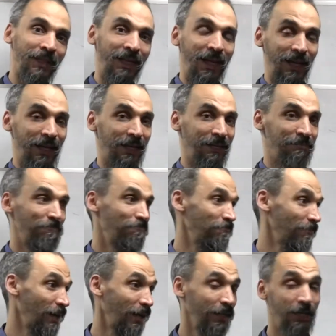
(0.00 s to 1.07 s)

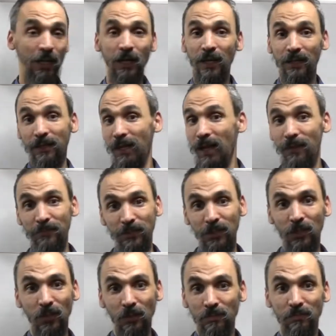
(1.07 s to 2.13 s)
And I have,
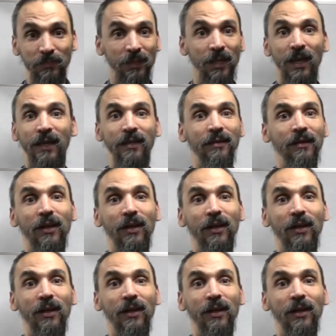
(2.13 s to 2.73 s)
like